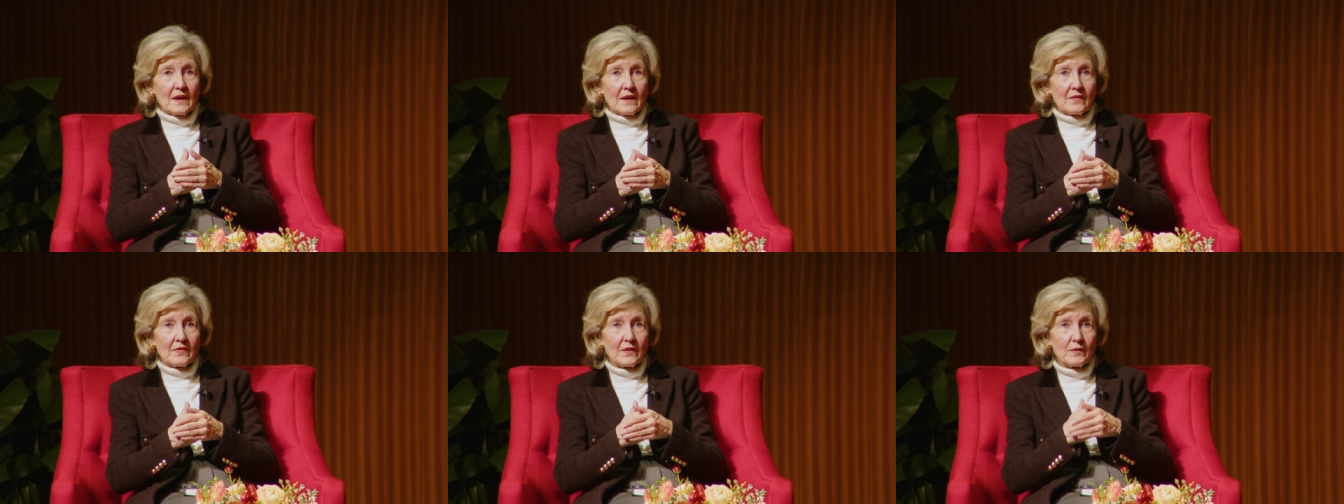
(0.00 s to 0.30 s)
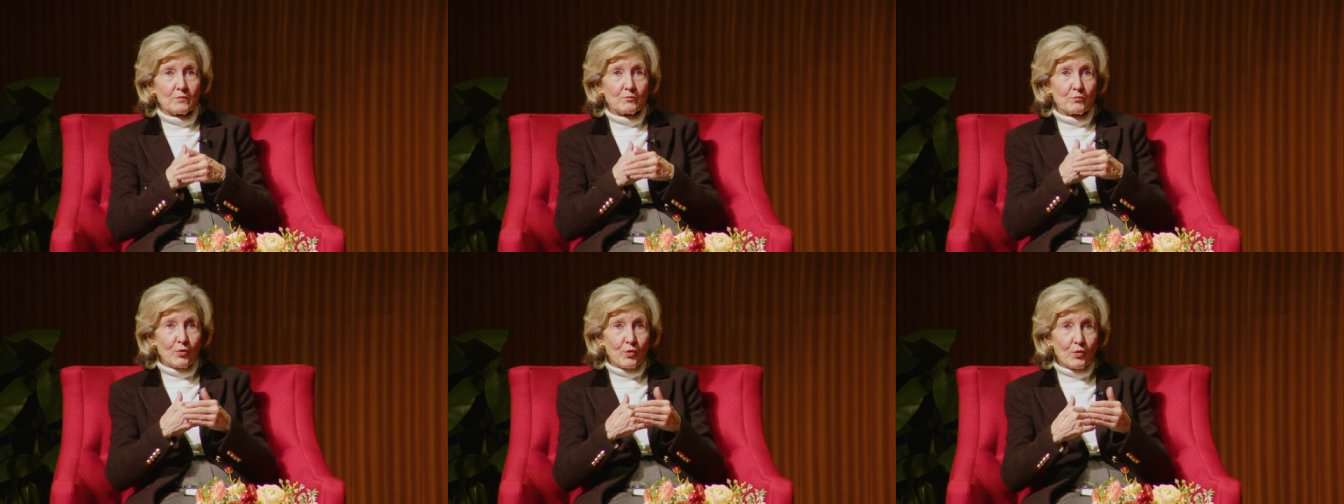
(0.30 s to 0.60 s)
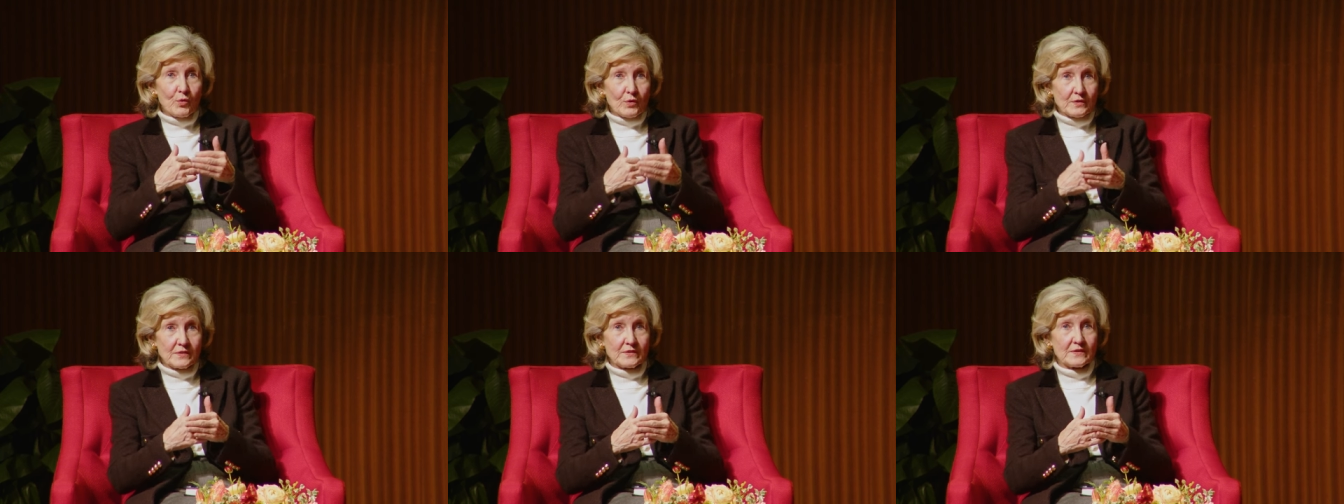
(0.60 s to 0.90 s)
the
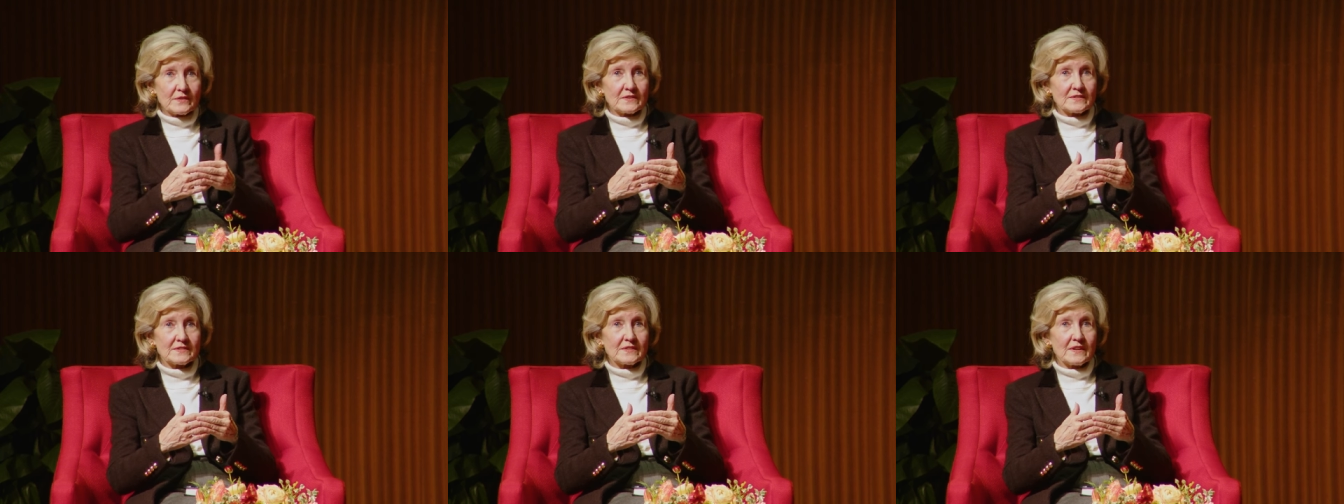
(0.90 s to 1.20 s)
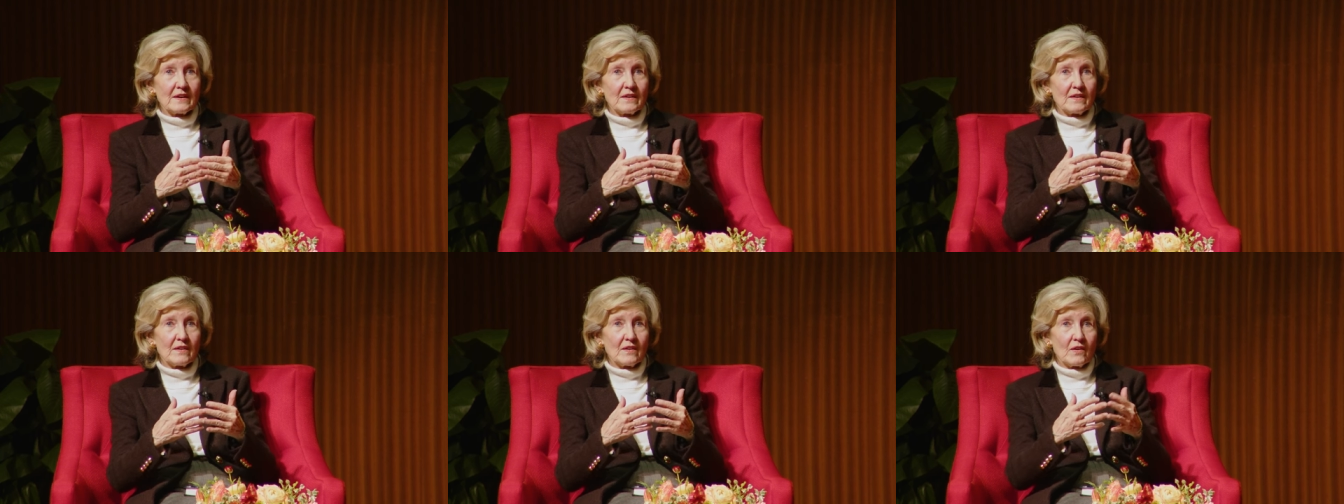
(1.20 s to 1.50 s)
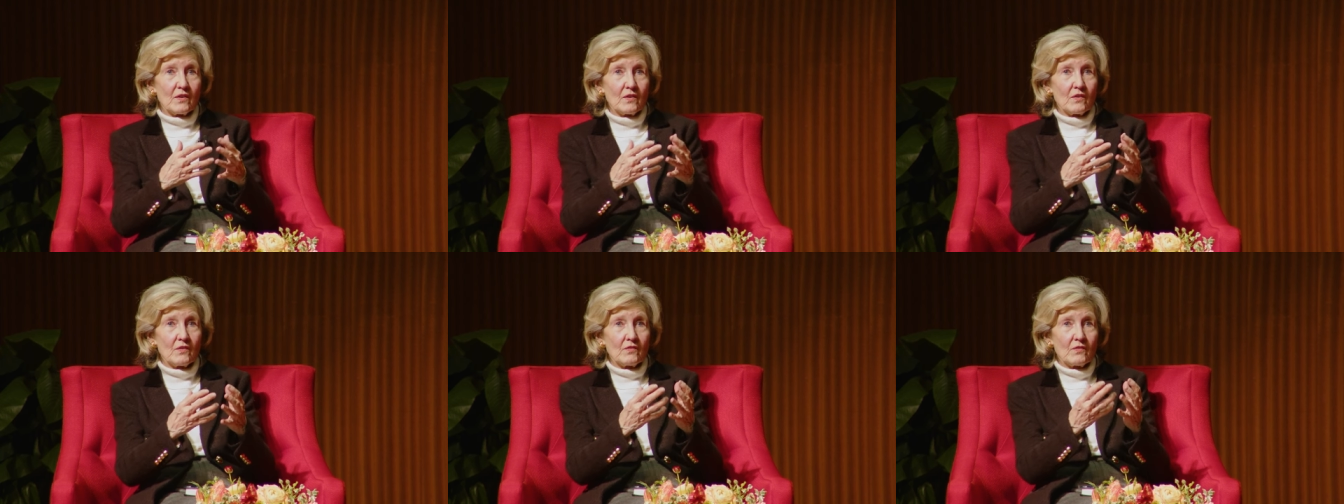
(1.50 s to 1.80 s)
importance
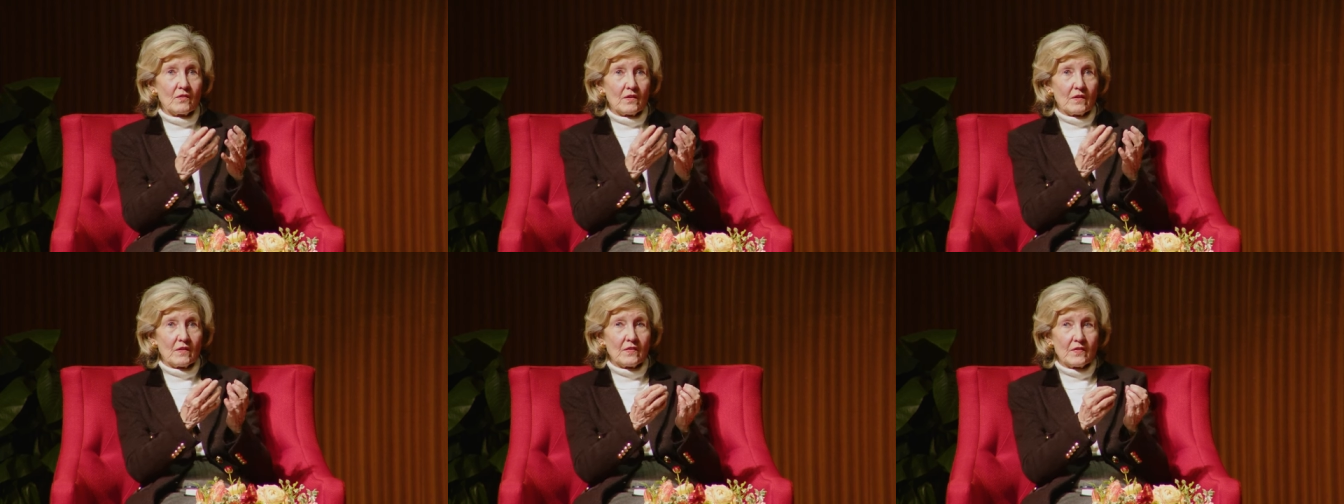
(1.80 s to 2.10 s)
of